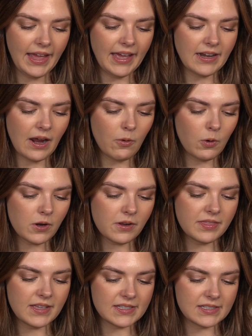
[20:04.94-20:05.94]
And I
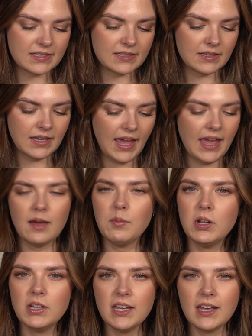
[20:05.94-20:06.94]
ordered this
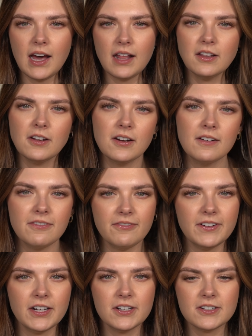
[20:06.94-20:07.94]
camely color
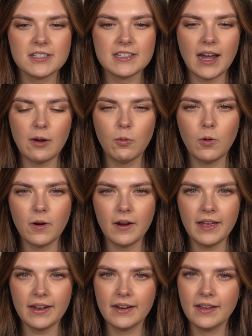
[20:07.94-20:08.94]
first. I wore
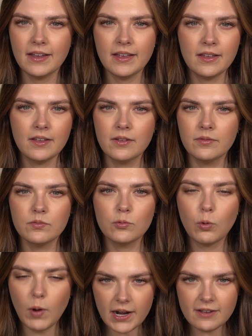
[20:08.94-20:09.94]
it
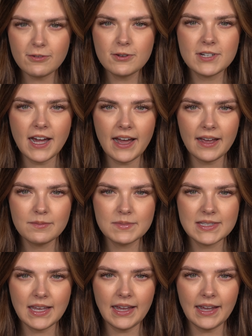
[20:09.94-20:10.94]
quite a few
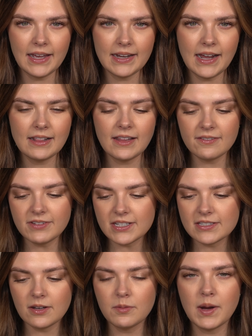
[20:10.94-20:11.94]
times and I loved it
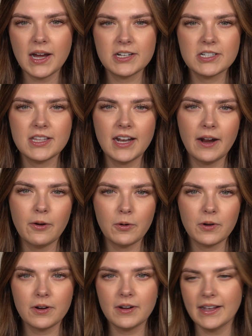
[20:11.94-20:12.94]
so much that I
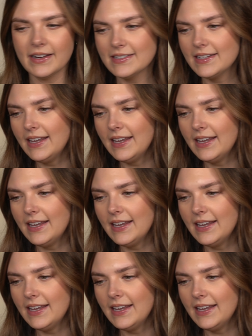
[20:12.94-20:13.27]
ordered it